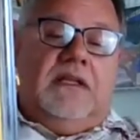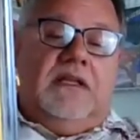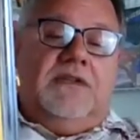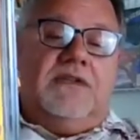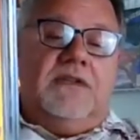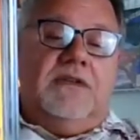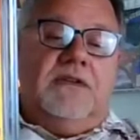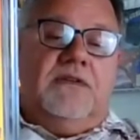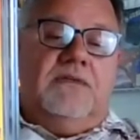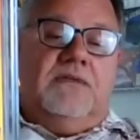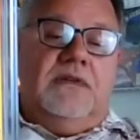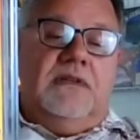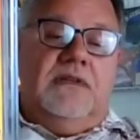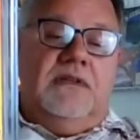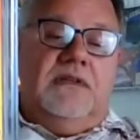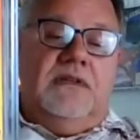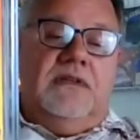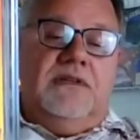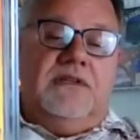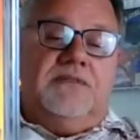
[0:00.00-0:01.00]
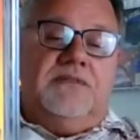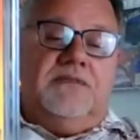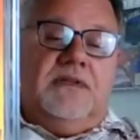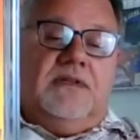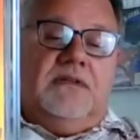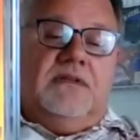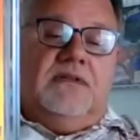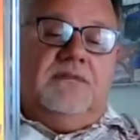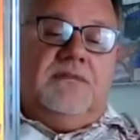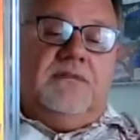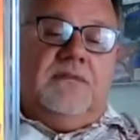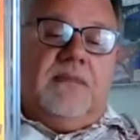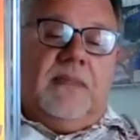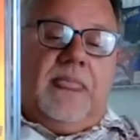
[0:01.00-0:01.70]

So this one